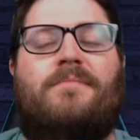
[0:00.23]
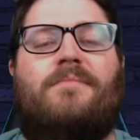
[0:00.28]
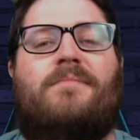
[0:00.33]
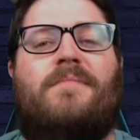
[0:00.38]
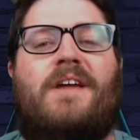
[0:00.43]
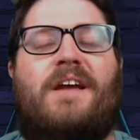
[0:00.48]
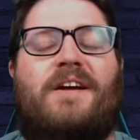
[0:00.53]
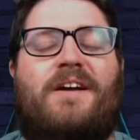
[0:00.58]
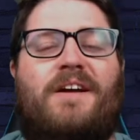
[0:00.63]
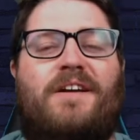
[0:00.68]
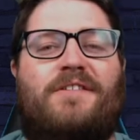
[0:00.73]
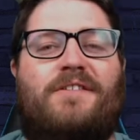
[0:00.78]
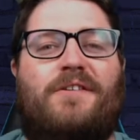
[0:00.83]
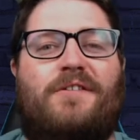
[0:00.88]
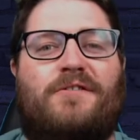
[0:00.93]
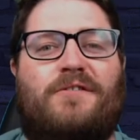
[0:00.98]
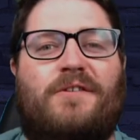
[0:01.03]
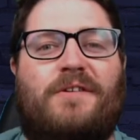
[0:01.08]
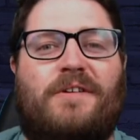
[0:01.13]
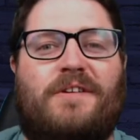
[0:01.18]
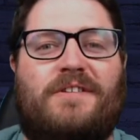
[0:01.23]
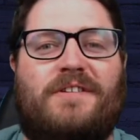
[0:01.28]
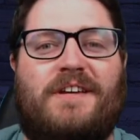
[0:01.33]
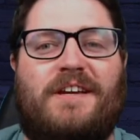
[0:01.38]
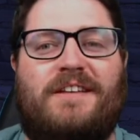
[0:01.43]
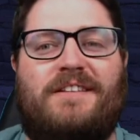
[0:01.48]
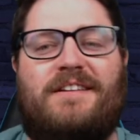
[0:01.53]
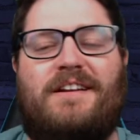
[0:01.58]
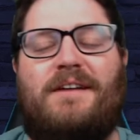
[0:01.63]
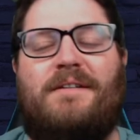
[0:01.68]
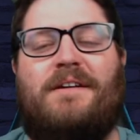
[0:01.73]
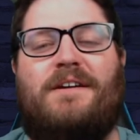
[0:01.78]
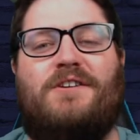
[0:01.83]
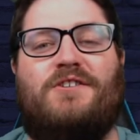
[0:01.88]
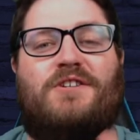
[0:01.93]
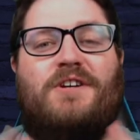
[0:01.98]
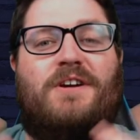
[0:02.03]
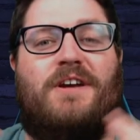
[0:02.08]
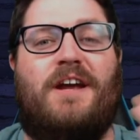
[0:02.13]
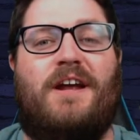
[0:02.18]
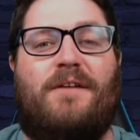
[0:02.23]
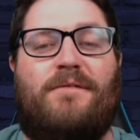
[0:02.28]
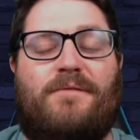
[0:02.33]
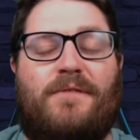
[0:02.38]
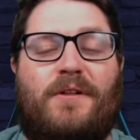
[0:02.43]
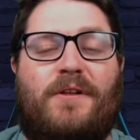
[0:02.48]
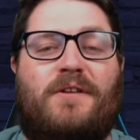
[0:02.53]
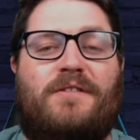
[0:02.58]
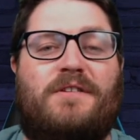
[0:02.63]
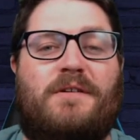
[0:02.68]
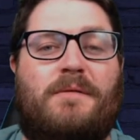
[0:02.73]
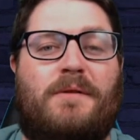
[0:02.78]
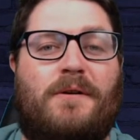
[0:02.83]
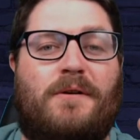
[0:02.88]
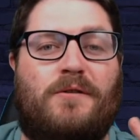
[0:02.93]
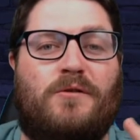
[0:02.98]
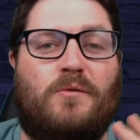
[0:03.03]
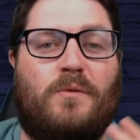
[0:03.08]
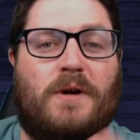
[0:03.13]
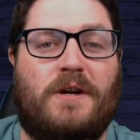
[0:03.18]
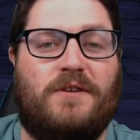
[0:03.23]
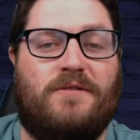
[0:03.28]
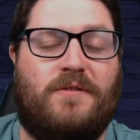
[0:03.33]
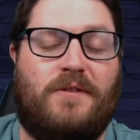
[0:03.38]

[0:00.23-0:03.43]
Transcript: Hey guys, OzGrillus here. Today I'm going to show you how to follow someone on Twitch.